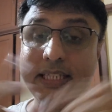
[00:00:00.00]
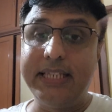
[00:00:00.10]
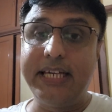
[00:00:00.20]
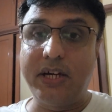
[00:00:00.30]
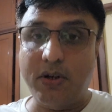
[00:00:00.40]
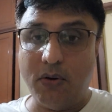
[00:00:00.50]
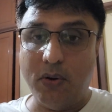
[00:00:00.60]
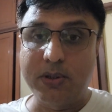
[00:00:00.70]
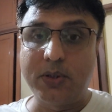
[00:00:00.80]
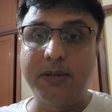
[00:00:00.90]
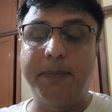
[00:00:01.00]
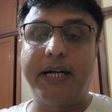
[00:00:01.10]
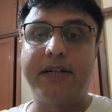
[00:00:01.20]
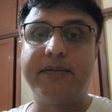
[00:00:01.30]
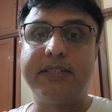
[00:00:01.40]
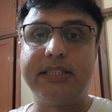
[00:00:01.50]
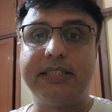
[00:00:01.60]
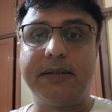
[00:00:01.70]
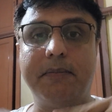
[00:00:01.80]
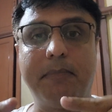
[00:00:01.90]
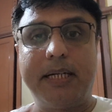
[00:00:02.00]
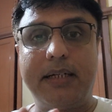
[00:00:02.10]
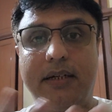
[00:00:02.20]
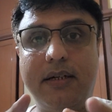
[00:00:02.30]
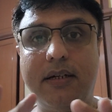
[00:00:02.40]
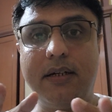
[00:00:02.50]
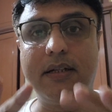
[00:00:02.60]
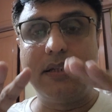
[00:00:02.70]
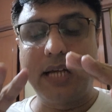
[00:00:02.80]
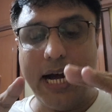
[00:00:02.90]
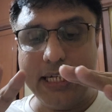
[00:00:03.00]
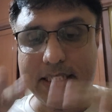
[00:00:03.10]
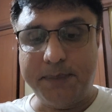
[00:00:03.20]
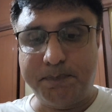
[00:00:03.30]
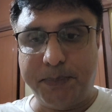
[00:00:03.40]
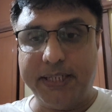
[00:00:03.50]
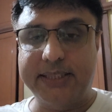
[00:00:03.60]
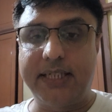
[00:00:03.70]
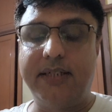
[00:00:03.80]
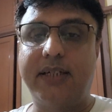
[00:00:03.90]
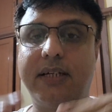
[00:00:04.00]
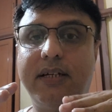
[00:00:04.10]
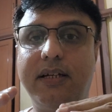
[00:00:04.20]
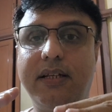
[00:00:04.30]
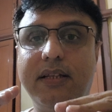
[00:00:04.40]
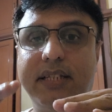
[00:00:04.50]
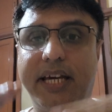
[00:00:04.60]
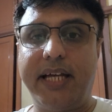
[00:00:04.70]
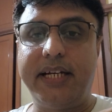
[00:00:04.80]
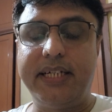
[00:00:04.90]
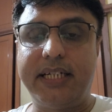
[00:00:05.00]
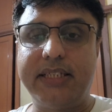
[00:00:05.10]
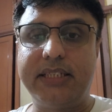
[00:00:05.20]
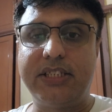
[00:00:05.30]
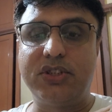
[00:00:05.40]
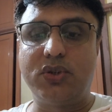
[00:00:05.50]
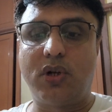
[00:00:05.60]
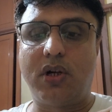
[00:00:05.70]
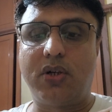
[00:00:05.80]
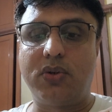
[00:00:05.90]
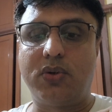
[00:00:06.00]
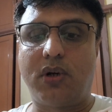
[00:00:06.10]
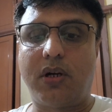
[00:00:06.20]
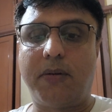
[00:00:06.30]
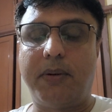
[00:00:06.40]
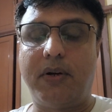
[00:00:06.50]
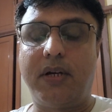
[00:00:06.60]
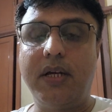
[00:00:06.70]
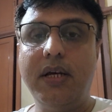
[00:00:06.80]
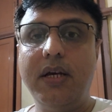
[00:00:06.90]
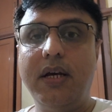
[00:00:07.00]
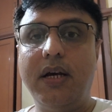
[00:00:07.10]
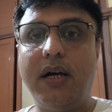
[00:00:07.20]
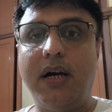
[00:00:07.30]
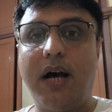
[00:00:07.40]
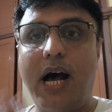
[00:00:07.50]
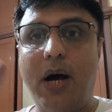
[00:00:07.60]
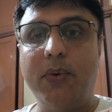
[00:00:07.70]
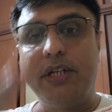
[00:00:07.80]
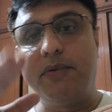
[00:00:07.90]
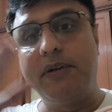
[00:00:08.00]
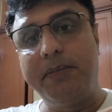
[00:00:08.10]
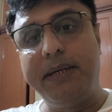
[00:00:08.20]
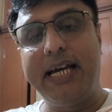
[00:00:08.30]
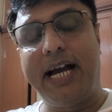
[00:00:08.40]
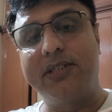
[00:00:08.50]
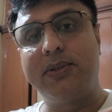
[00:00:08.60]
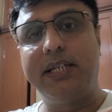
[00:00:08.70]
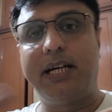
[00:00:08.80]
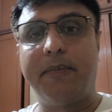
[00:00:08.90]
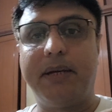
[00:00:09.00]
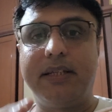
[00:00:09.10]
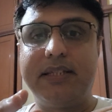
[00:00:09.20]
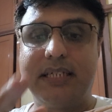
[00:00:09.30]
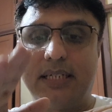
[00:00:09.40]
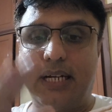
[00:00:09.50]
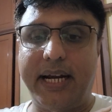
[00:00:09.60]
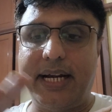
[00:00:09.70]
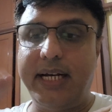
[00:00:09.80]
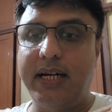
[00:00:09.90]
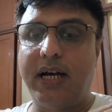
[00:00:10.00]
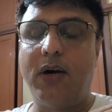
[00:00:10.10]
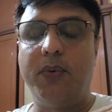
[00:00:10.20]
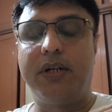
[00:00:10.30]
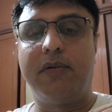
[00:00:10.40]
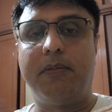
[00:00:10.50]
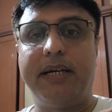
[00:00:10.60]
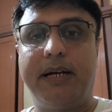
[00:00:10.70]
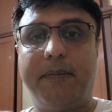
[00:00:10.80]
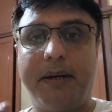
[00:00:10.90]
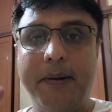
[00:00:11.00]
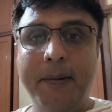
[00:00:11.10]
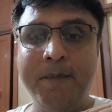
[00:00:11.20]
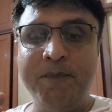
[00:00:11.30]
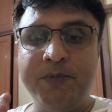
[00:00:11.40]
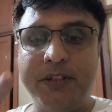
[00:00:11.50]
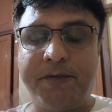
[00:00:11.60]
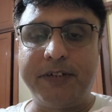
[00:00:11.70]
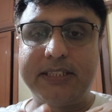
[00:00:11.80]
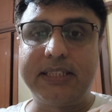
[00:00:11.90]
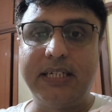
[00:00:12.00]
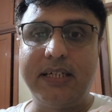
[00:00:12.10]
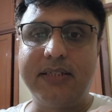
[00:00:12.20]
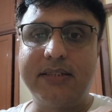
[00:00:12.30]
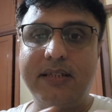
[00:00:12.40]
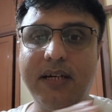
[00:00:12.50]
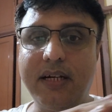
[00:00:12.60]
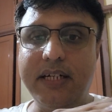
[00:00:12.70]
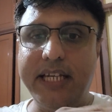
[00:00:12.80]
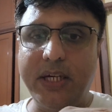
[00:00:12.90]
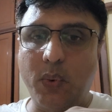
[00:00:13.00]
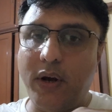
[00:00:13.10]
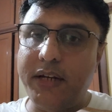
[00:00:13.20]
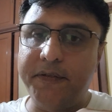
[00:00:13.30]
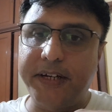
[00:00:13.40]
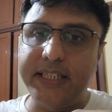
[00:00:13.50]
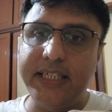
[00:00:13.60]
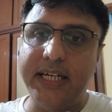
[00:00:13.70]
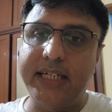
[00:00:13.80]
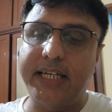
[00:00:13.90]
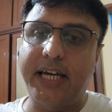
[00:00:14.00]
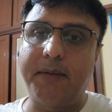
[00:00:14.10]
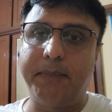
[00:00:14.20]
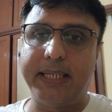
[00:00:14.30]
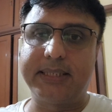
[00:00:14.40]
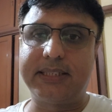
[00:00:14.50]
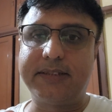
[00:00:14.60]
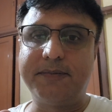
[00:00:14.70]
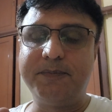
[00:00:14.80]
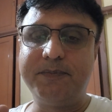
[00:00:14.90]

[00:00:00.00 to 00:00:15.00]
They are also the part of the system, but at present their intention is not to talk about how it will be actually coming, the trend, how it will be coming. The first thing is dequalify the entire base.